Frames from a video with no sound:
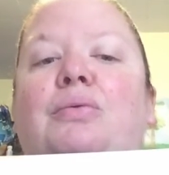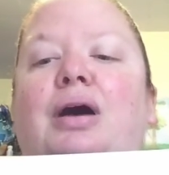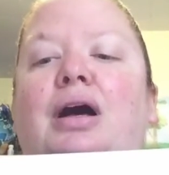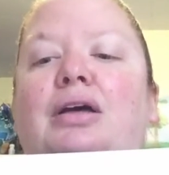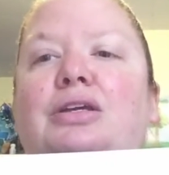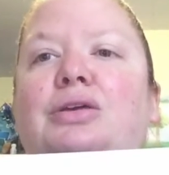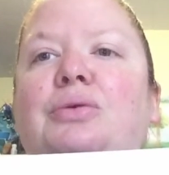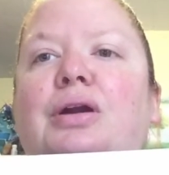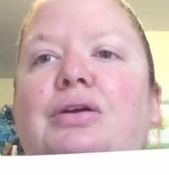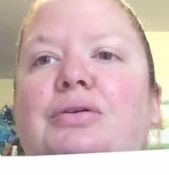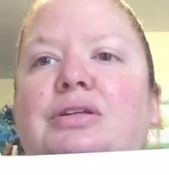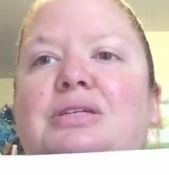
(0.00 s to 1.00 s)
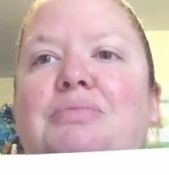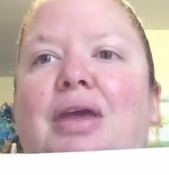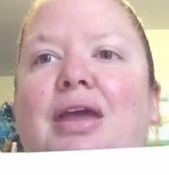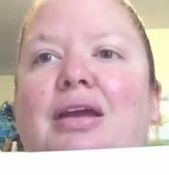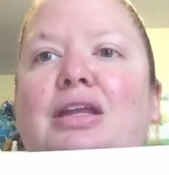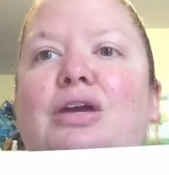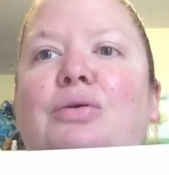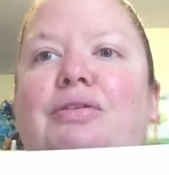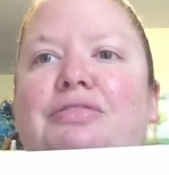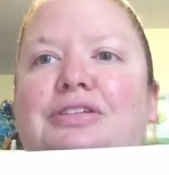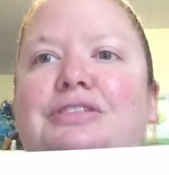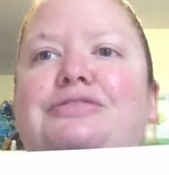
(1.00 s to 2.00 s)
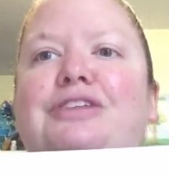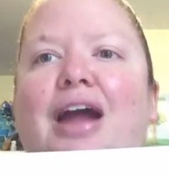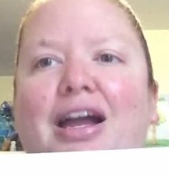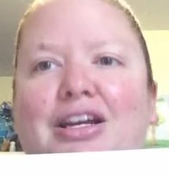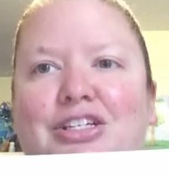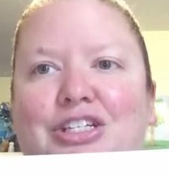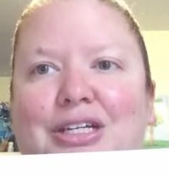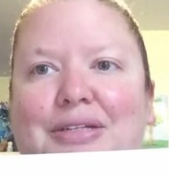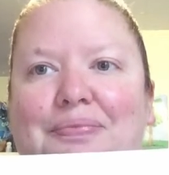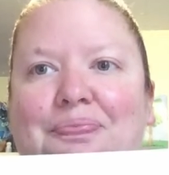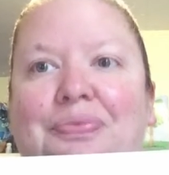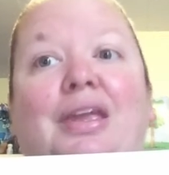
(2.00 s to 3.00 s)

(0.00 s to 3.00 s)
Well, you are going to make an equivalent fraction.